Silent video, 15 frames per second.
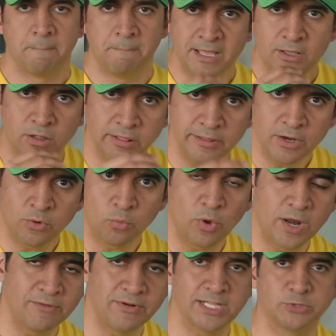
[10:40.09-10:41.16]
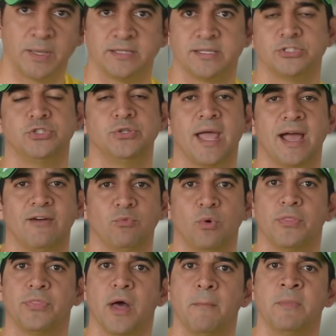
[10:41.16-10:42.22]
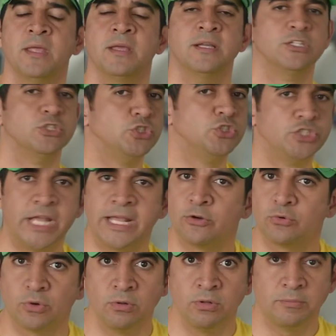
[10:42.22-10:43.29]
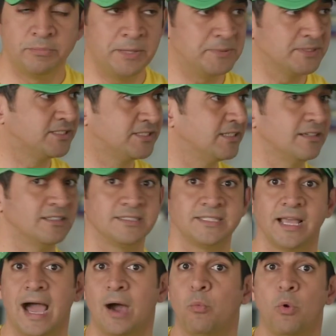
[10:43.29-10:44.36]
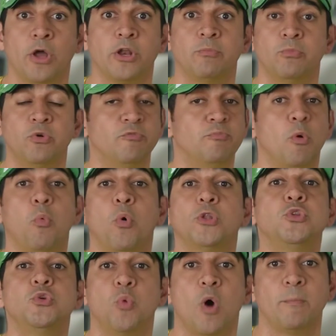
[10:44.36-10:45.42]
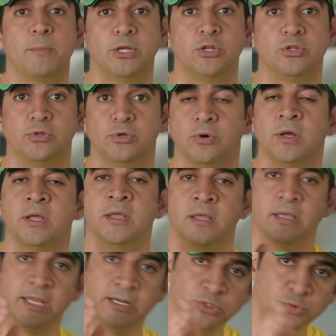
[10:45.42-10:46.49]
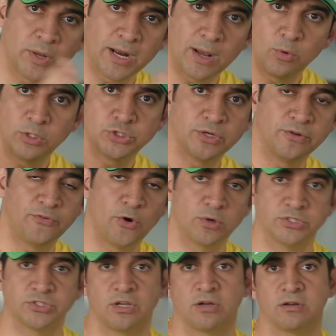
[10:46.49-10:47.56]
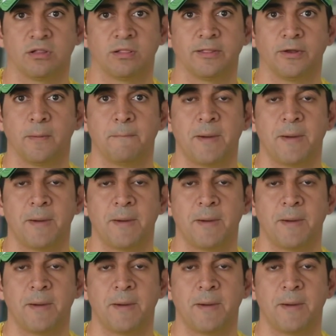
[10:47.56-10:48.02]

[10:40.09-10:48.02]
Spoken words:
Be clear in whatever expectation you have with them. General, people sit there and say, I want to move, but what do you want me to do? Here's what I want you to focus on, clear.